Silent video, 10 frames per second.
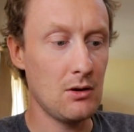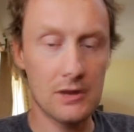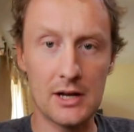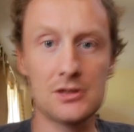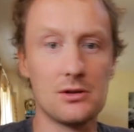
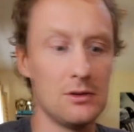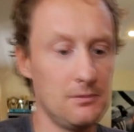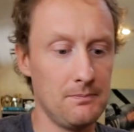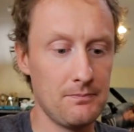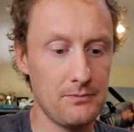Okay,
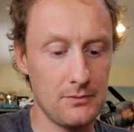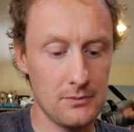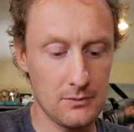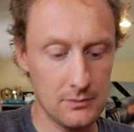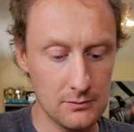so
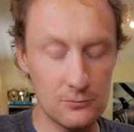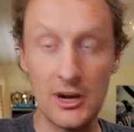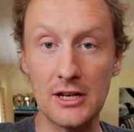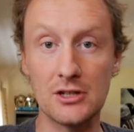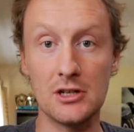
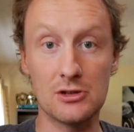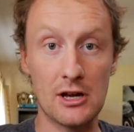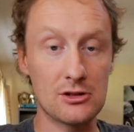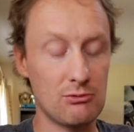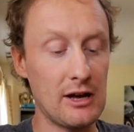Rich,
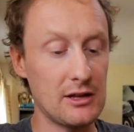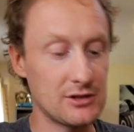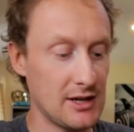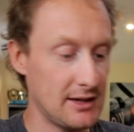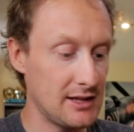as well
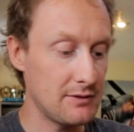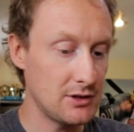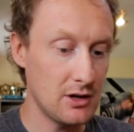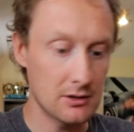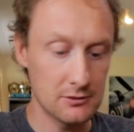as
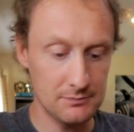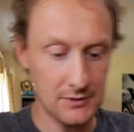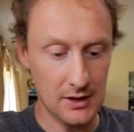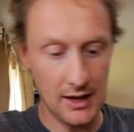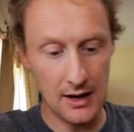David Young,
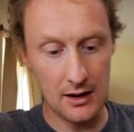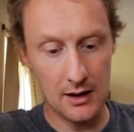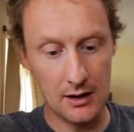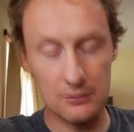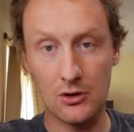
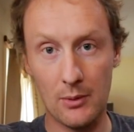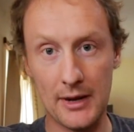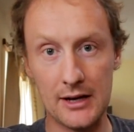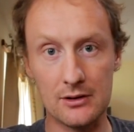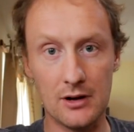
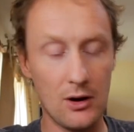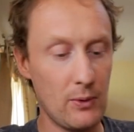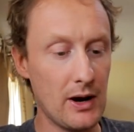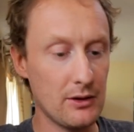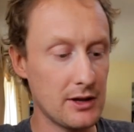commented on how
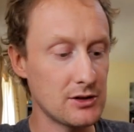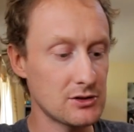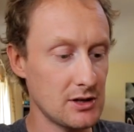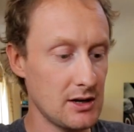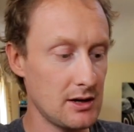well
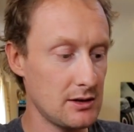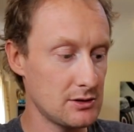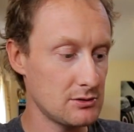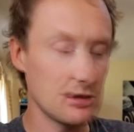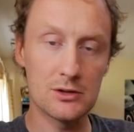this
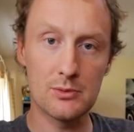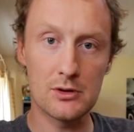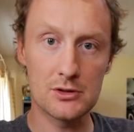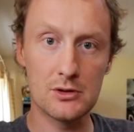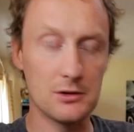
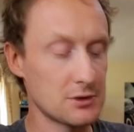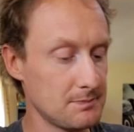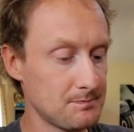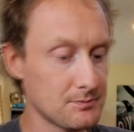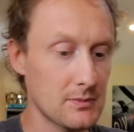lunchbox goes.
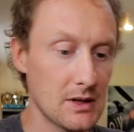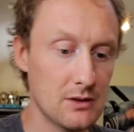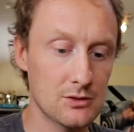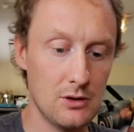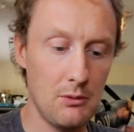
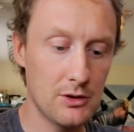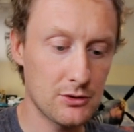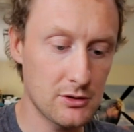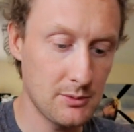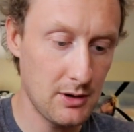So I want
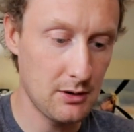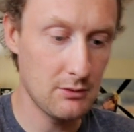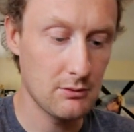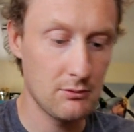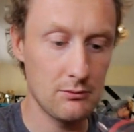to talk
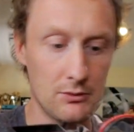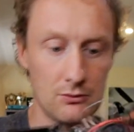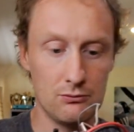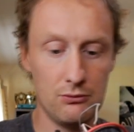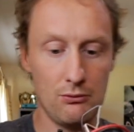about
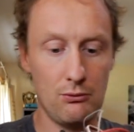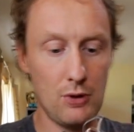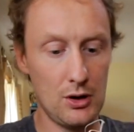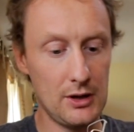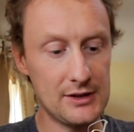
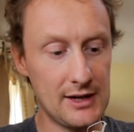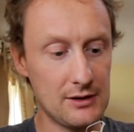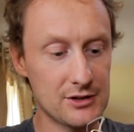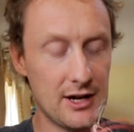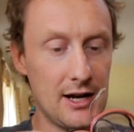what
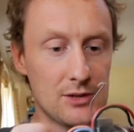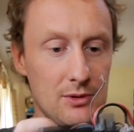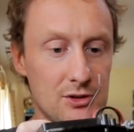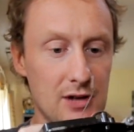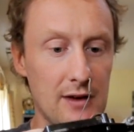internals it has,
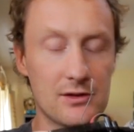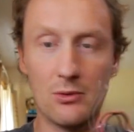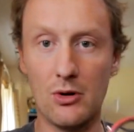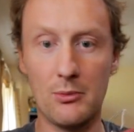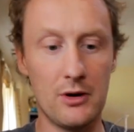what drives
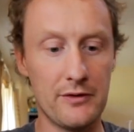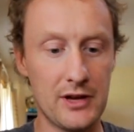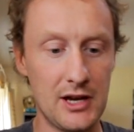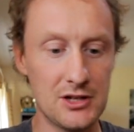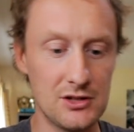it, what
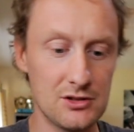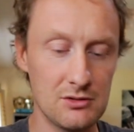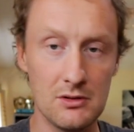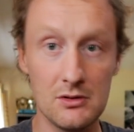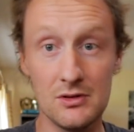
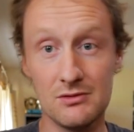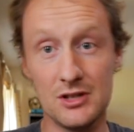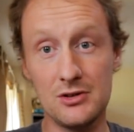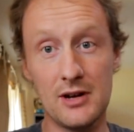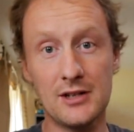modifications,
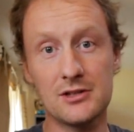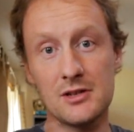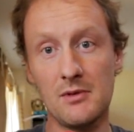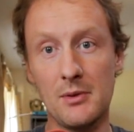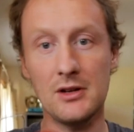since you guys
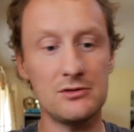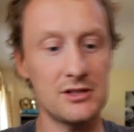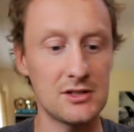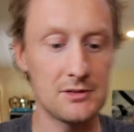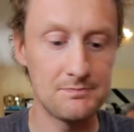seem
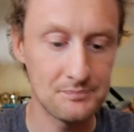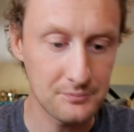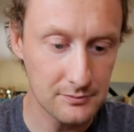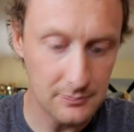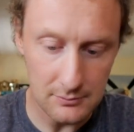interested.
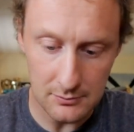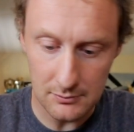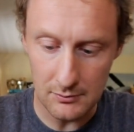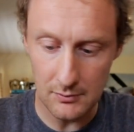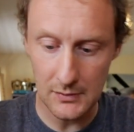
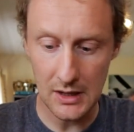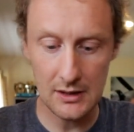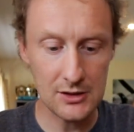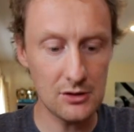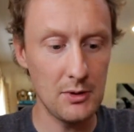
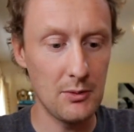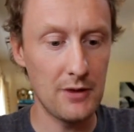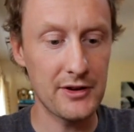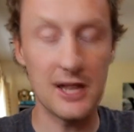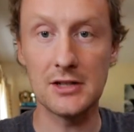Let's talk about the
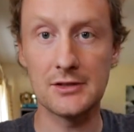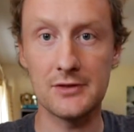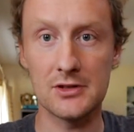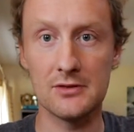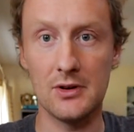modifications
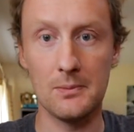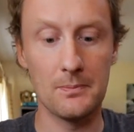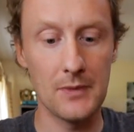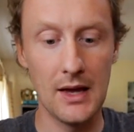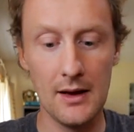first of all.
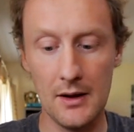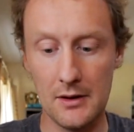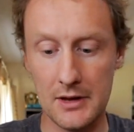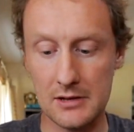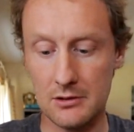
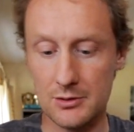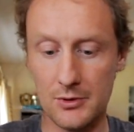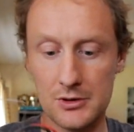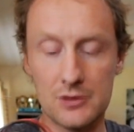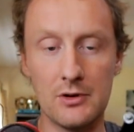This
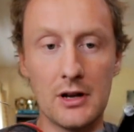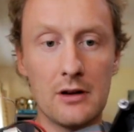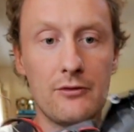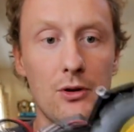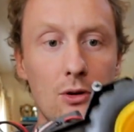lunchbox is running
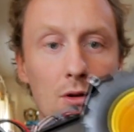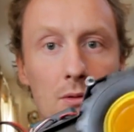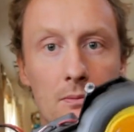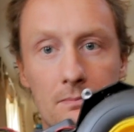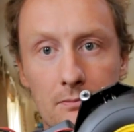a
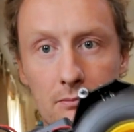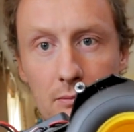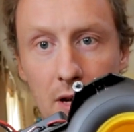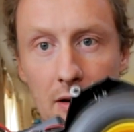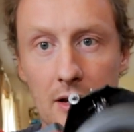full
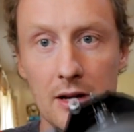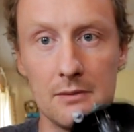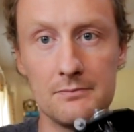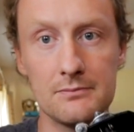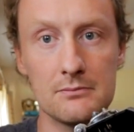bearing
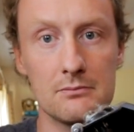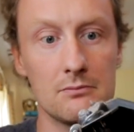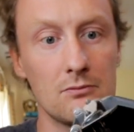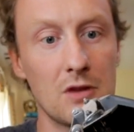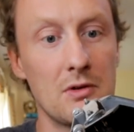kit.
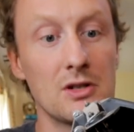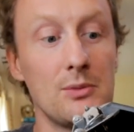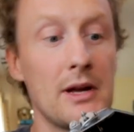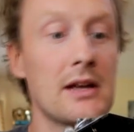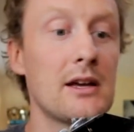The original
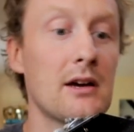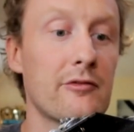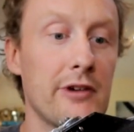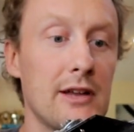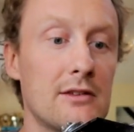bearing kit I
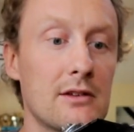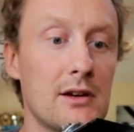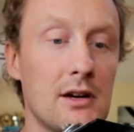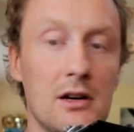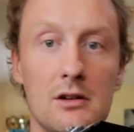fitted
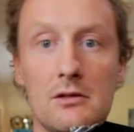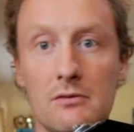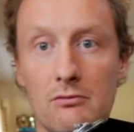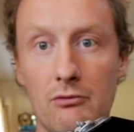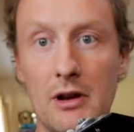
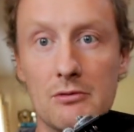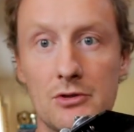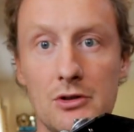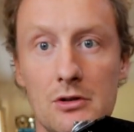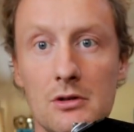when it was
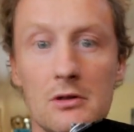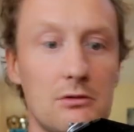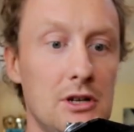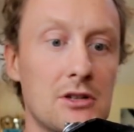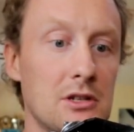new,
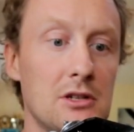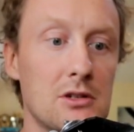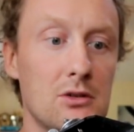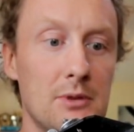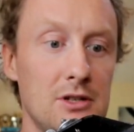years and years
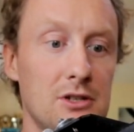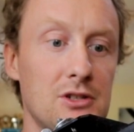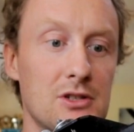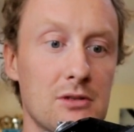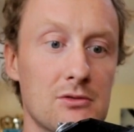ago, but as you
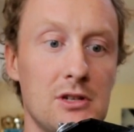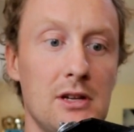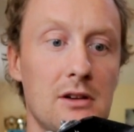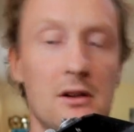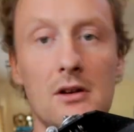can still
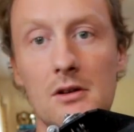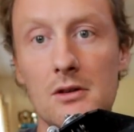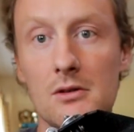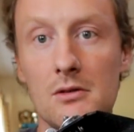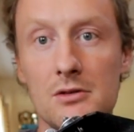see,
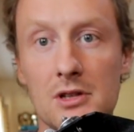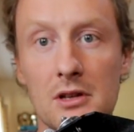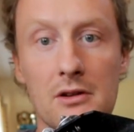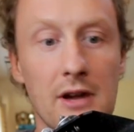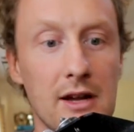still
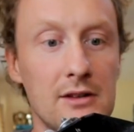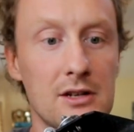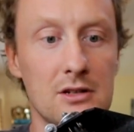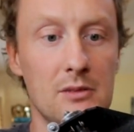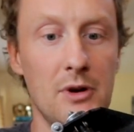in great
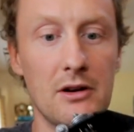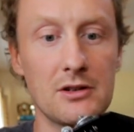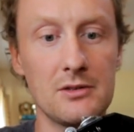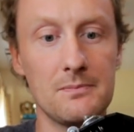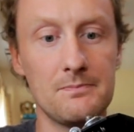condition, the bearings.